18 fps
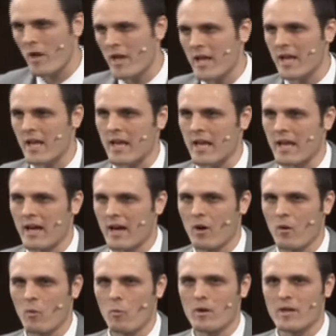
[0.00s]
we
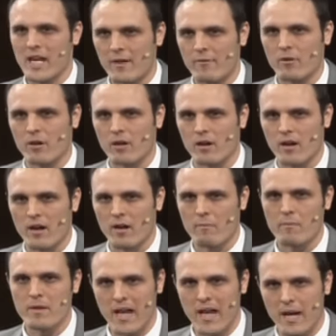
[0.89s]
would never
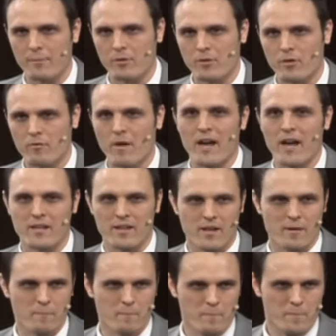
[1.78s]
be able to find
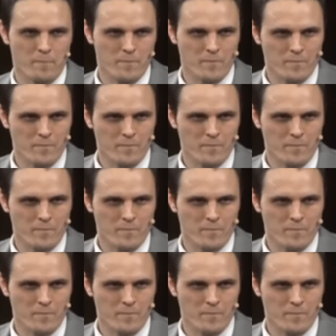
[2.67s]
him.